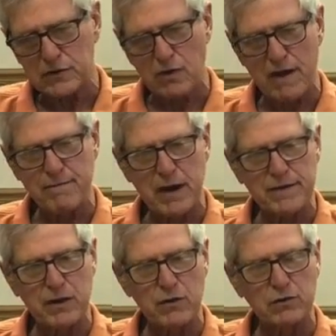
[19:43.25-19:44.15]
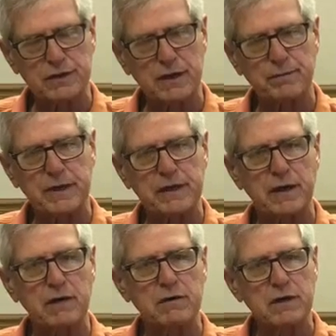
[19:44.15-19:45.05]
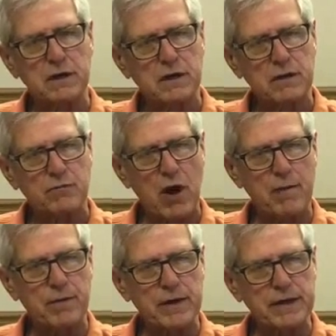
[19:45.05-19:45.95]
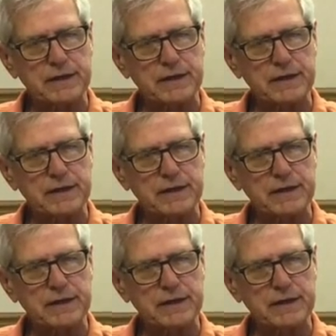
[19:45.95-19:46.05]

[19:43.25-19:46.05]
drive by the old Pico property.